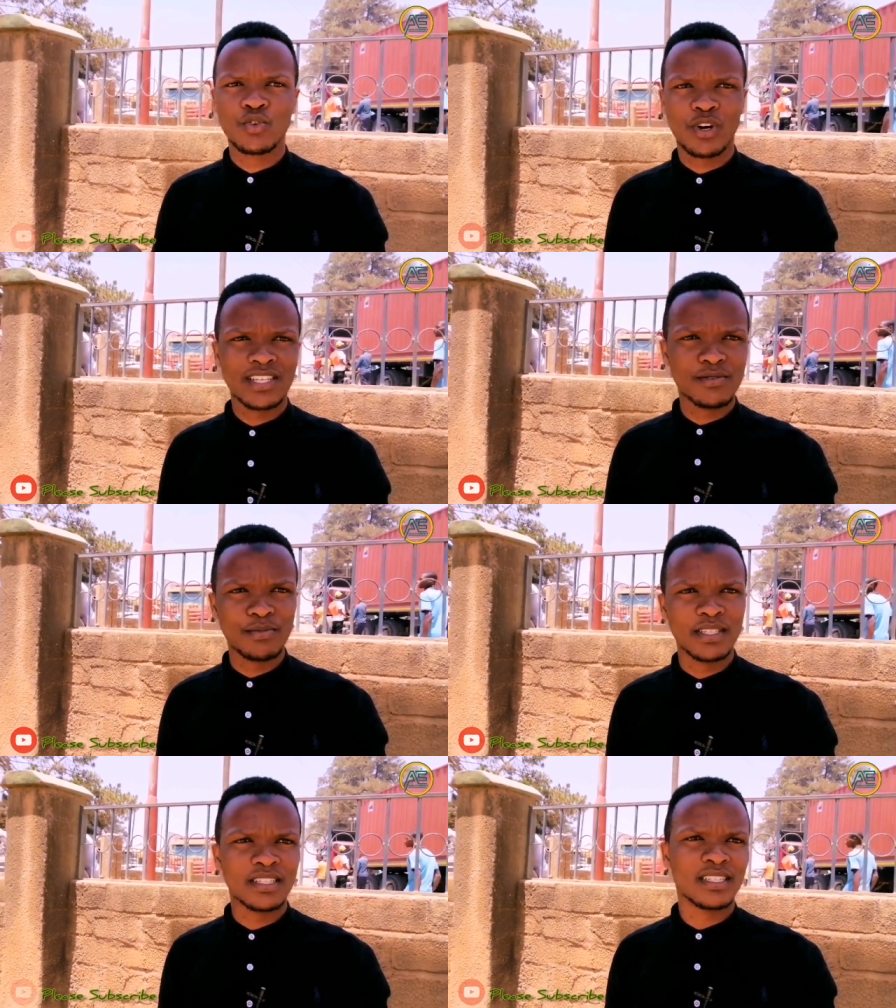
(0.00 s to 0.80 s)
trust
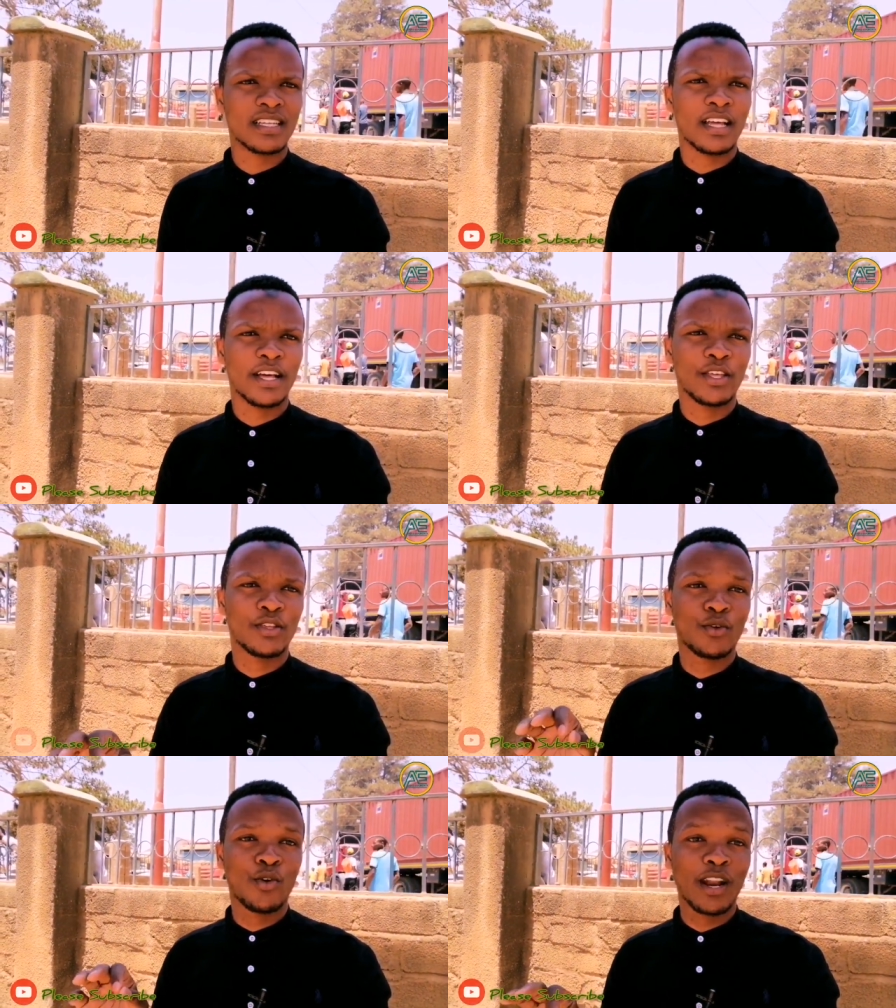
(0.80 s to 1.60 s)
me,
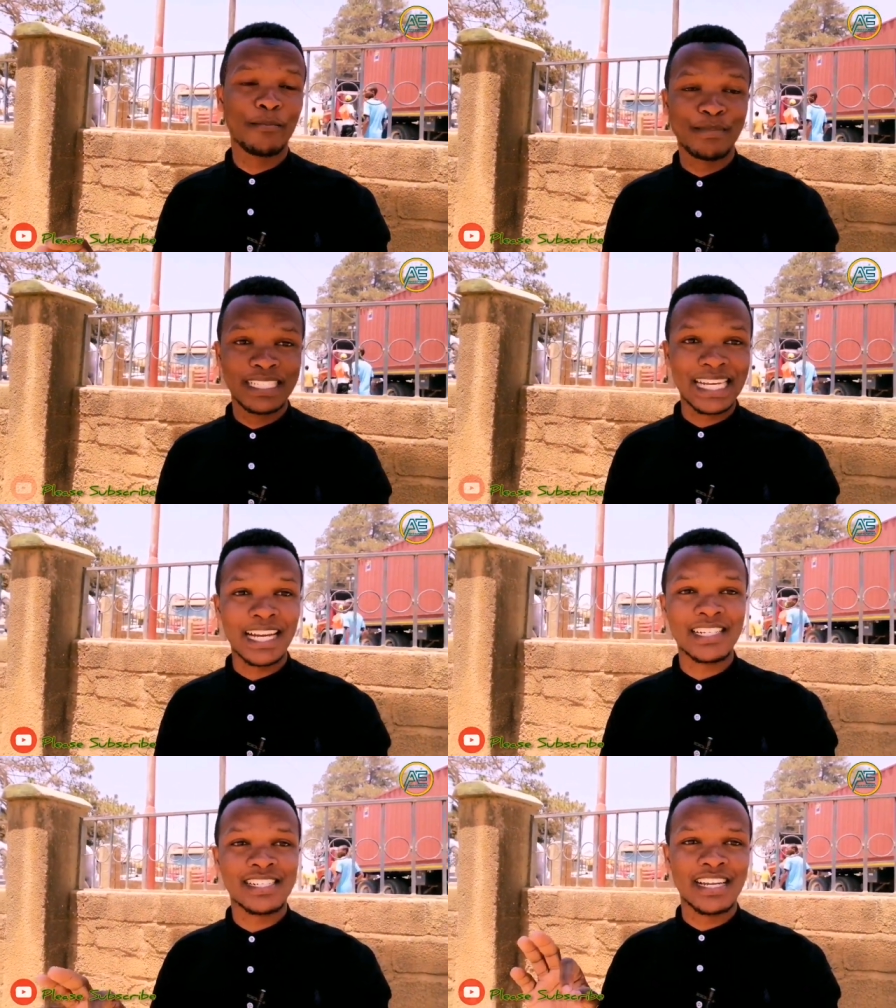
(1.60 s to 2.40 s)
you're gonna be
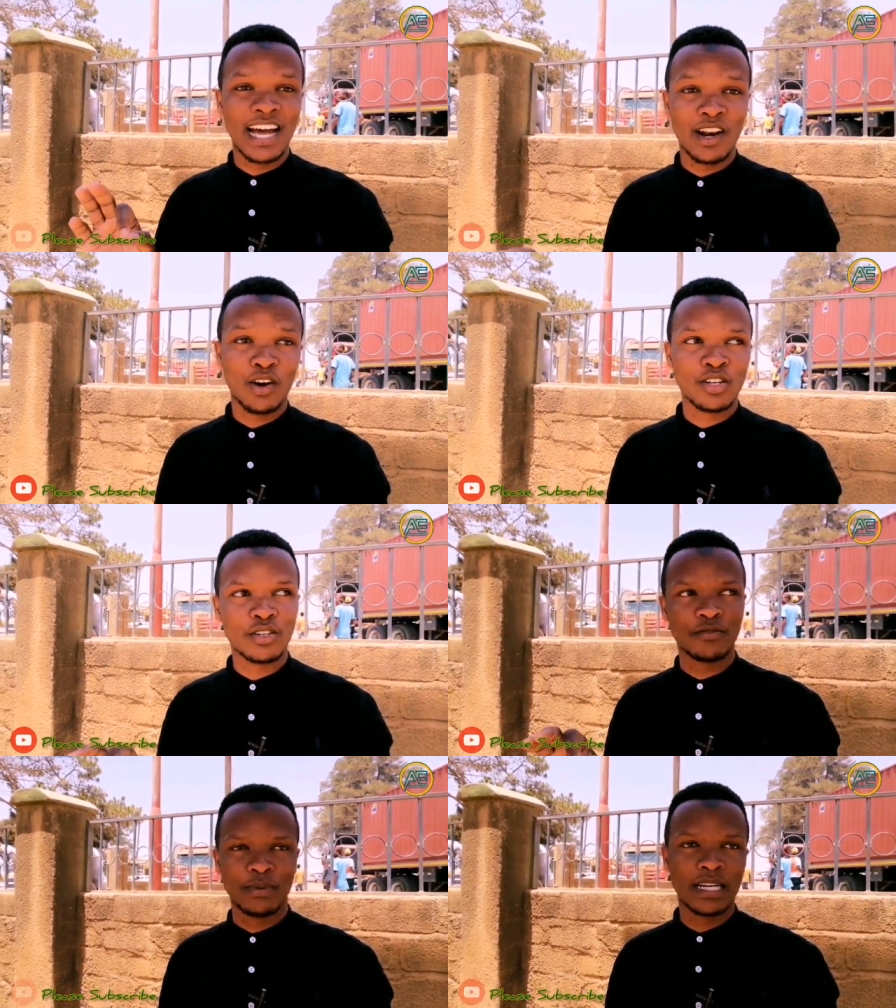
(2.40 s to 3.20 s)
charged a lot
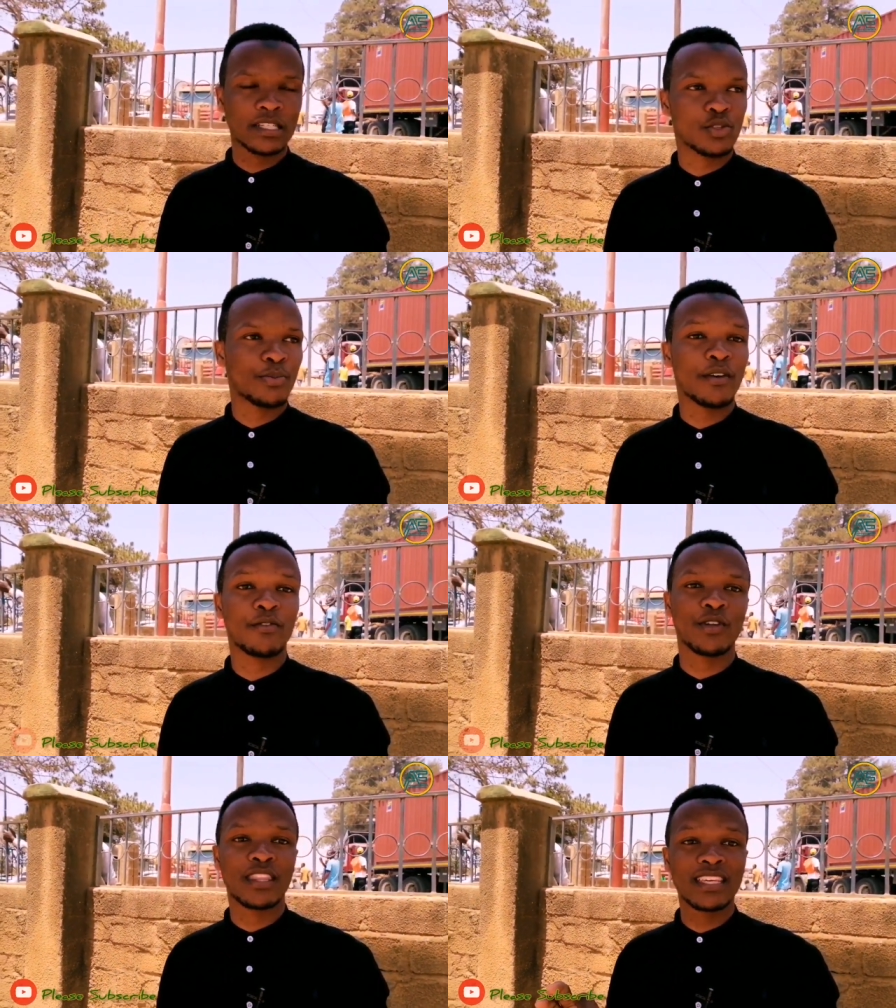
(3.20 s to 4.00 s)
of money to pay
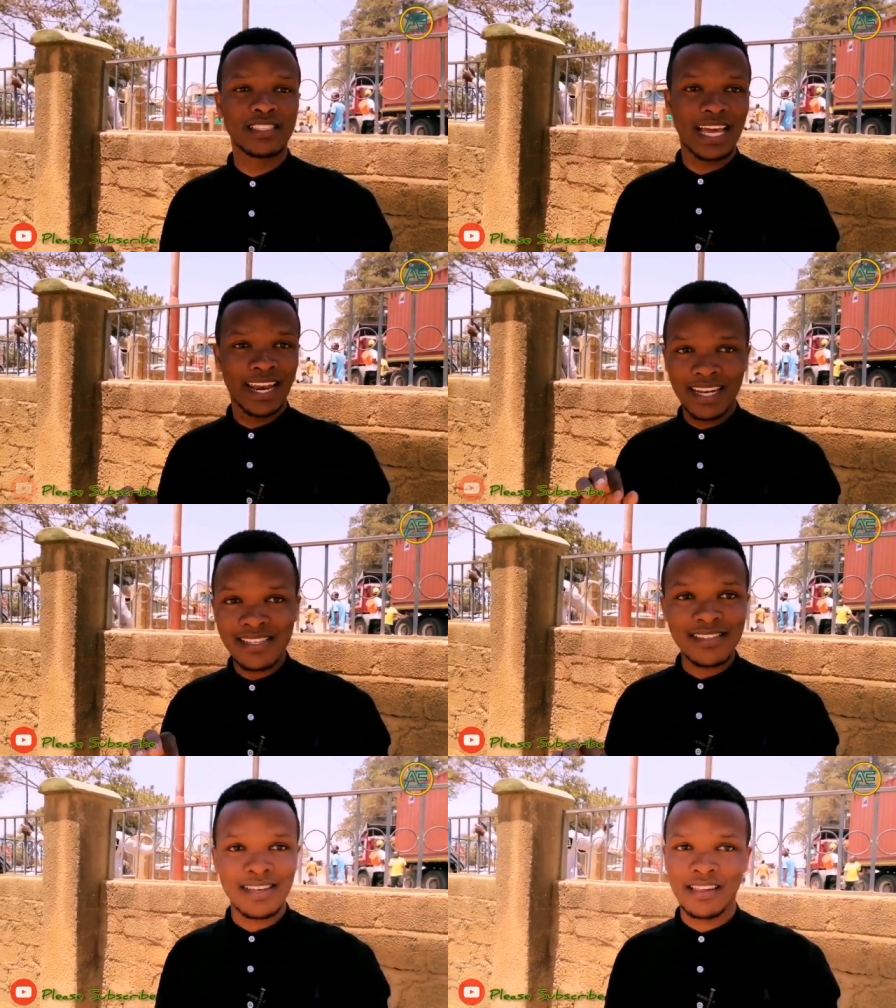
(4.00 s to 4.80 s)
for things,
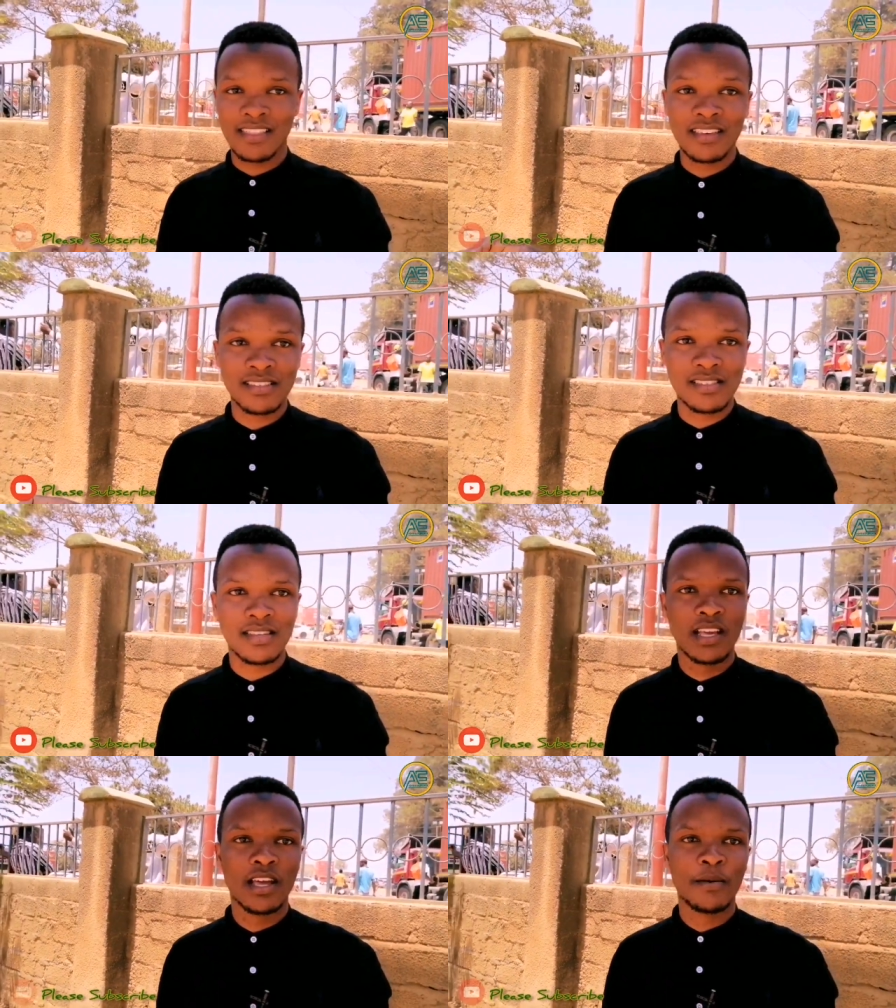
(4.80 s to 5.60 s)
unnecessary things
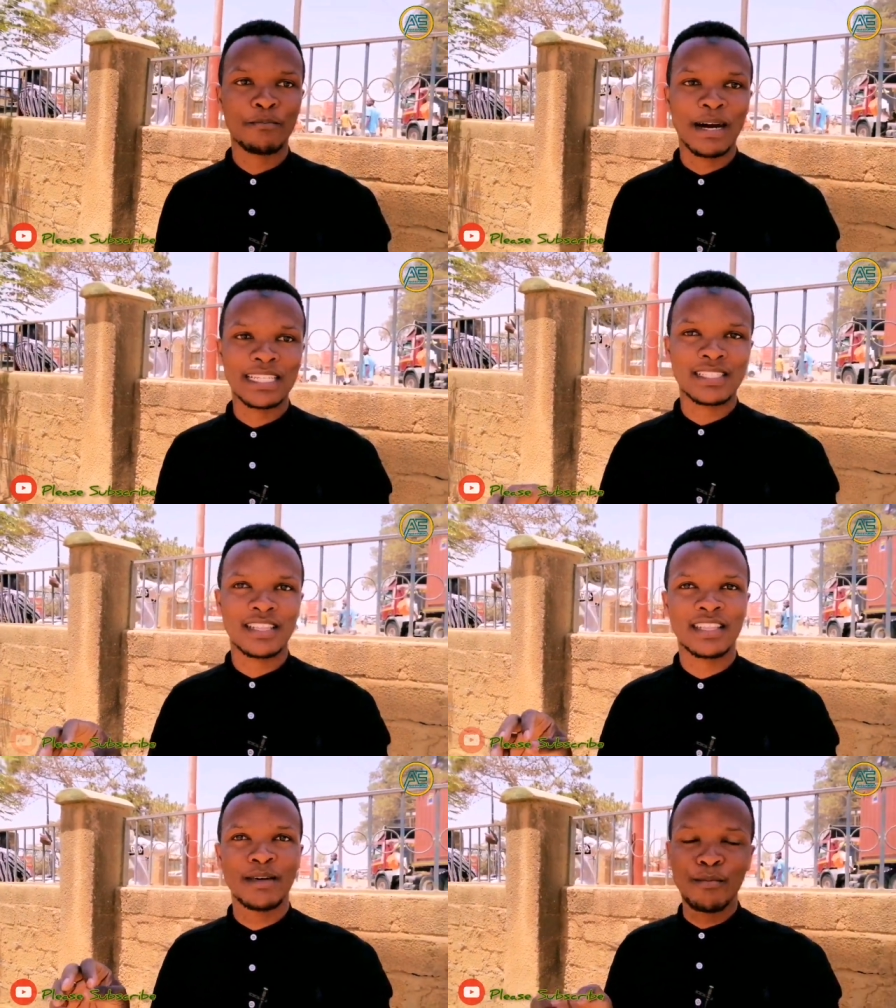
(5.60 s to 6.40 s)
but
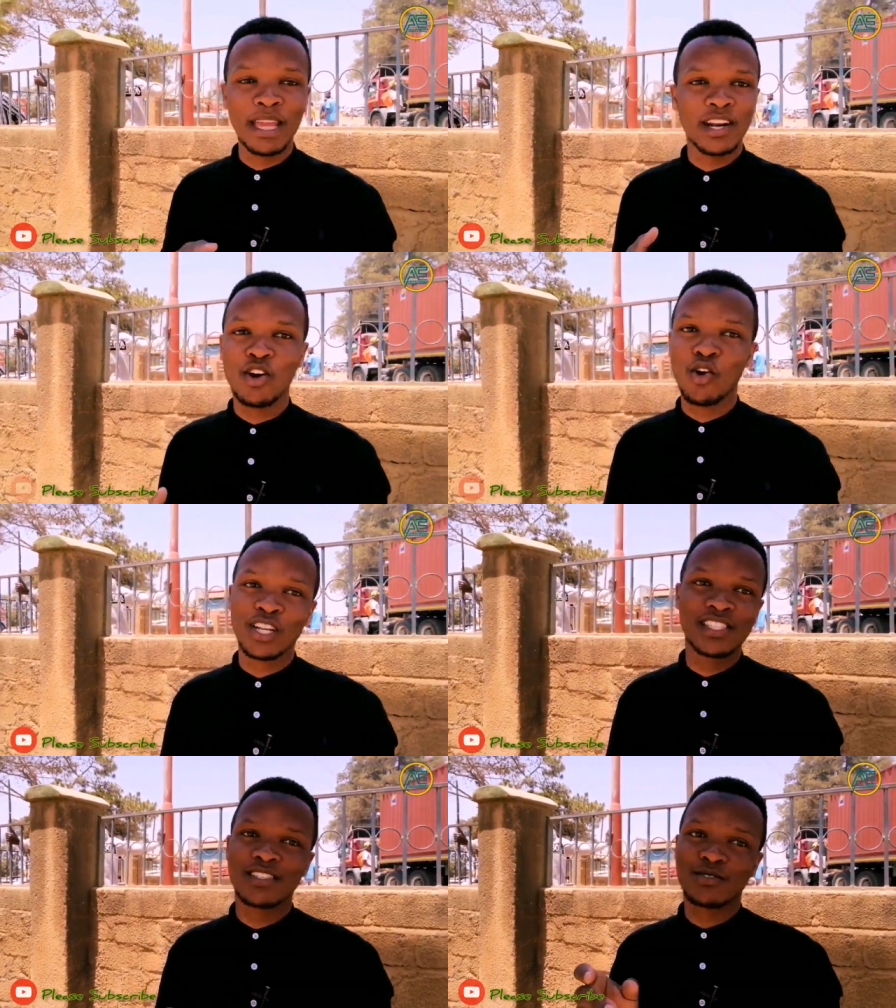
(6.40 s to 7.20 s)
the main goal
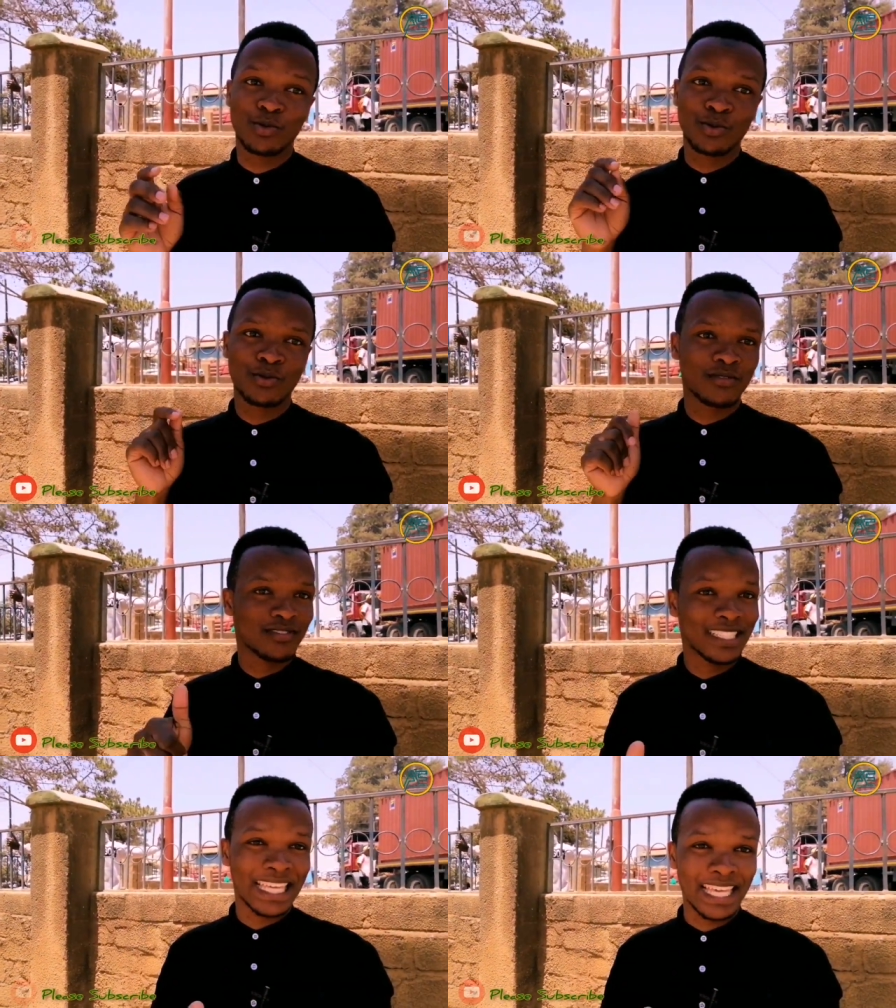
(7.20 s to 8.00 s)
is to
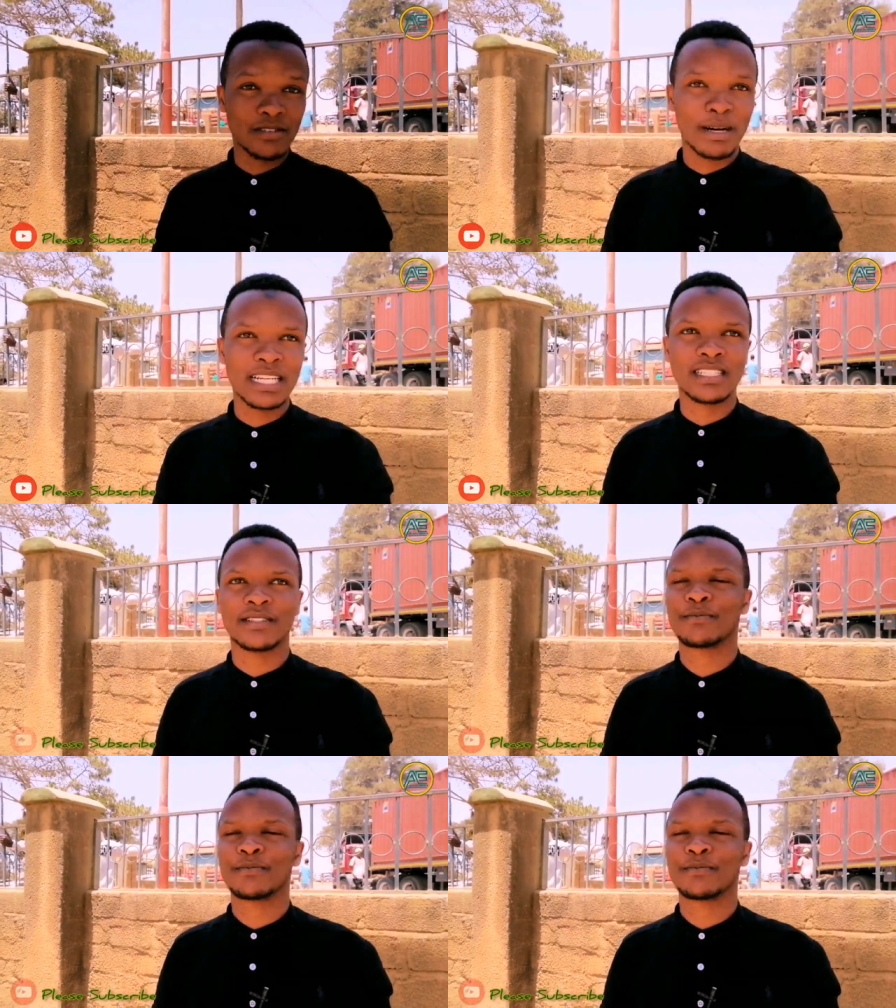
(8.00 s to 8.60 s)
get money.